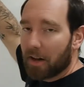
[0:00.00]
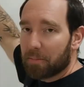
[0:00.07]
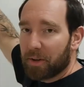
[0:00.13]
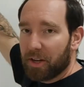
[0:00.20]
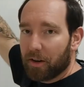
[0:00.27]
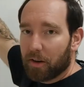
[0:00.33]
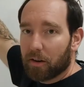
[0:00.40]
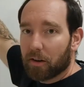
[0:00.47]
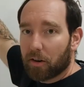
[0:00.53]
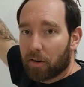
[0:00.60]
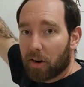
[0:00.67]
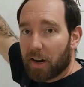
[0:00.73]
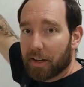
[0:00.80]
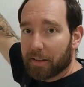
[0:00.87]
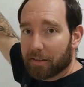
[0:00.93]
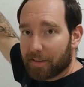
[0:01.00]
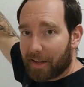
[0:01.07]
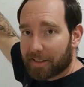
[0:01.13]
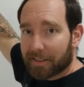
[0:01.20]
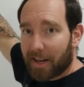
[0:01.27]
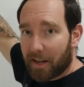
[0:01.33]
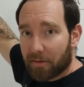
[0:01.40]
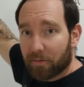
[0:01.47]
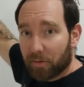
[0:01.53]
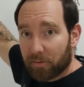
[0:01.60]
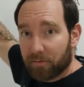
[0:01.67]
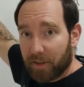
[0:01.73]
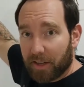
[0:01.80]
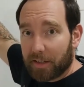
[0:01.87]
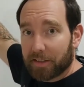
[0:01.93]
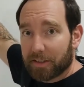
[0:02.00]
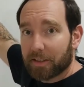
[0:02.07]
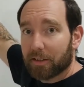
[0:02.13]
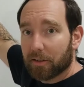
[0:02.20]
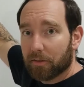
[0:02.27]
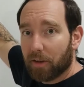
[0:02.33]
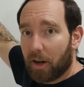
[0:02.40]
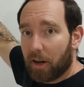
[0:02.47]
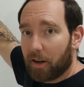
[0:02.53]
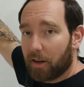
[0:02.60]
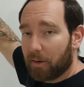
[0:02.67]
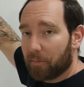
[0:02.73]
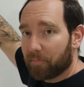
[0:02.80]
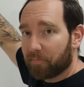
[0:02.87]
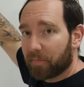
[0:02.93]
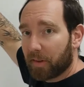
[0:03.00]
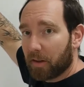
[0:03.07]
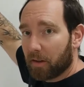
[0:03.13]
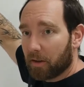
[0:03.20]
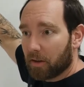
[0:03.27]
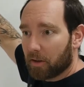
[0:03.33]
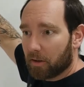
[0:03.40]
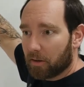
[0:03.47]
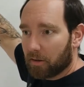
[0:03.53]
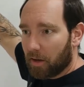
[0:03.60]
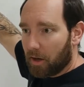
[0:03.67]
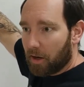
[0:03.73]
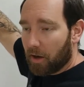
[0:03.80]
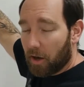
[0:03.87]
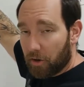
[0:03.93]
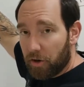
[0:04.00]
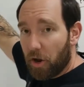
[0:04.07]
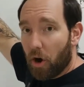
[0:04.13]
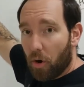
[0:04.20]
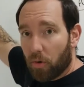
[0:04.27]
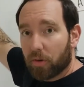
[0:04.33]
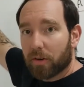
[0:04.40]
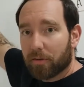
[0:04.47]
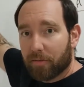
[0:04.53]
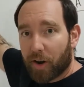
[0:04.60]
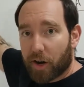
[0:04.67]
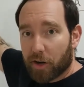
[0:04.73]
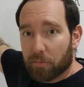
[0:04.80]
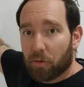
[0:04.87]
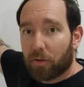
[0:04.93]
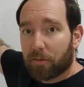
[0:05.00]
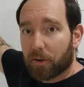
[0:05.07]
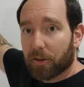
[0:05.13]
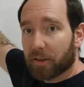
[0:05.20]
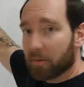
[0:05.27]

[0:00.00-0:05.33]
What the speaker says: up here, all right? That's kind of a fixed, a known variable for the